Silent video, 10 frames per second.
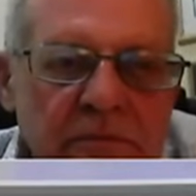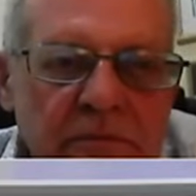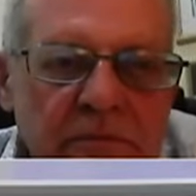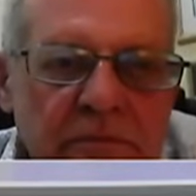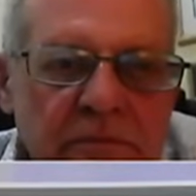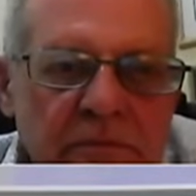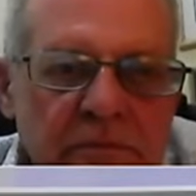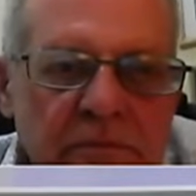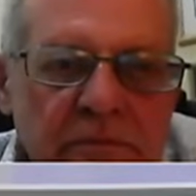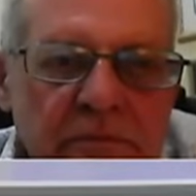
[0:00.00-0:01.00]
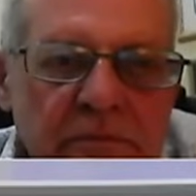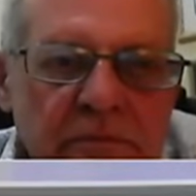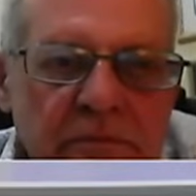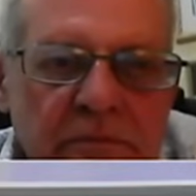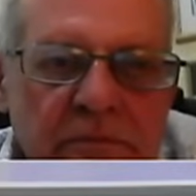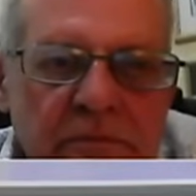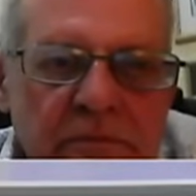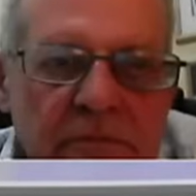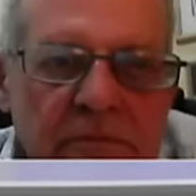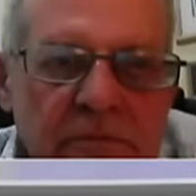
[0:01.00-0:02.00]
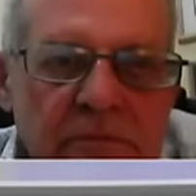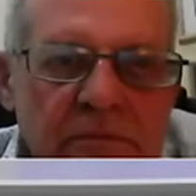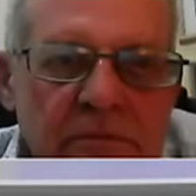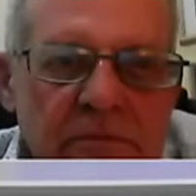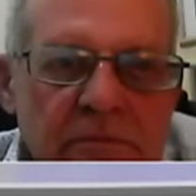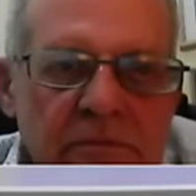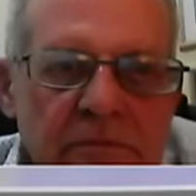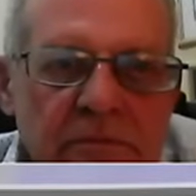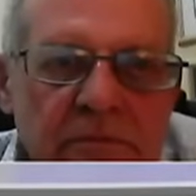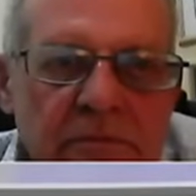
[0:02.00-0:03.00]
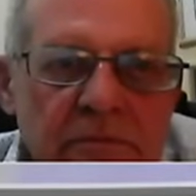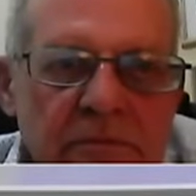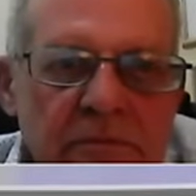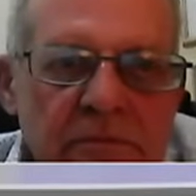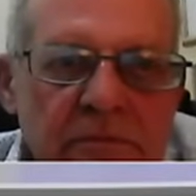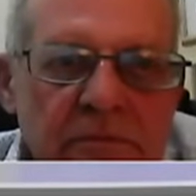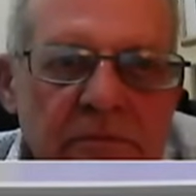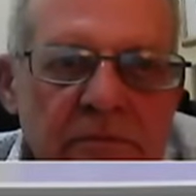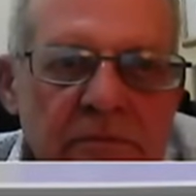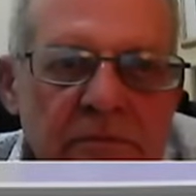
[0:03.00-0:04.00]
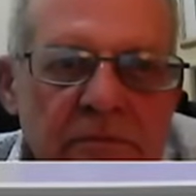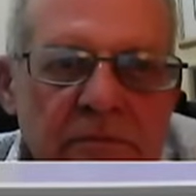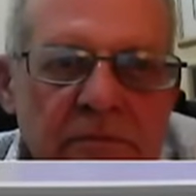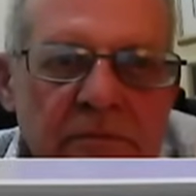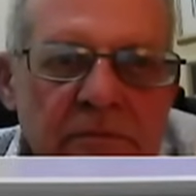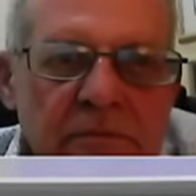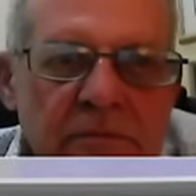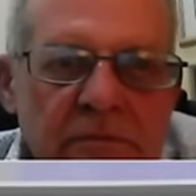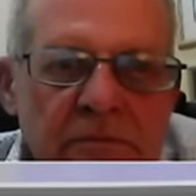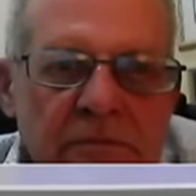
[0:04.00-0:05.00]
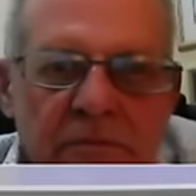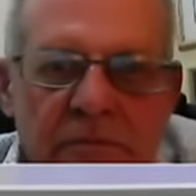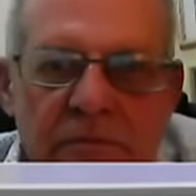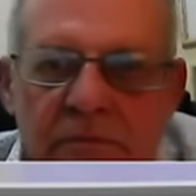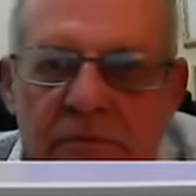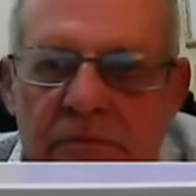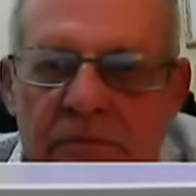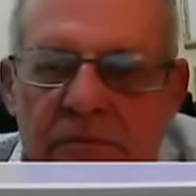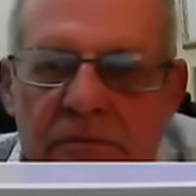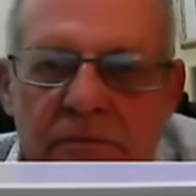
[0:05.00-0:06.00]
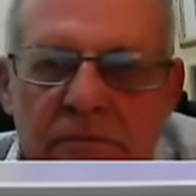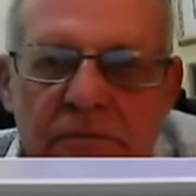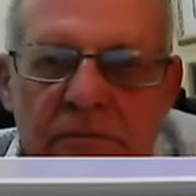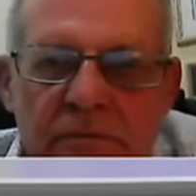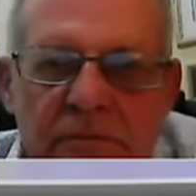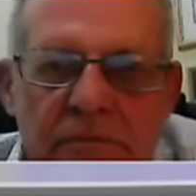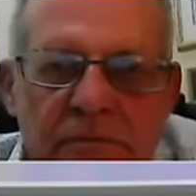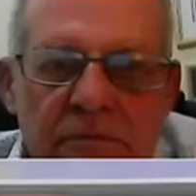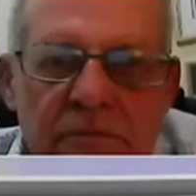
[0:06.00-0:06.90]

This person isn't speaking.